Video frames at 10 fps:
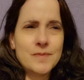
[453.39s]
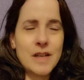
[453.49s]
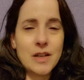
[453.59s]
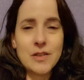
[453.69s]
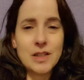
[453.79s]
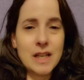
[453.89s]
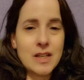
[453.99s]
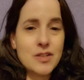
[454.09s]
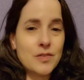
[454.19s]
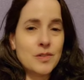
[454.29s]
Now you're an
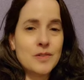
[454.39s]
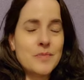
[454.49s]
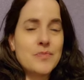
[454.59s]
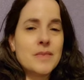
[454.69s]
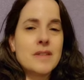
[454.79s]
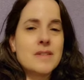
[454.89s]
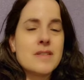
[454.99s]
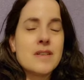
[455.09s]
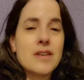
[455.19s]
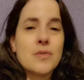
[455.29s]
angel,
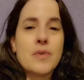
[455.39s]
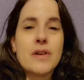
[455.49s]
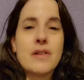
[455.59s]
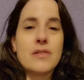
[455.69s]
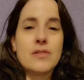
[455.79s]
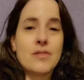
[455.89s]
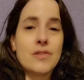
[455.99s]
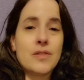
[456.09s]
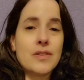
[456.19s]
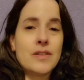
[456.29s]
just like you were here on
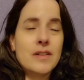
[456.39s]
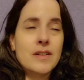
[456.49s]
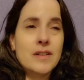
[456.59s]
earth.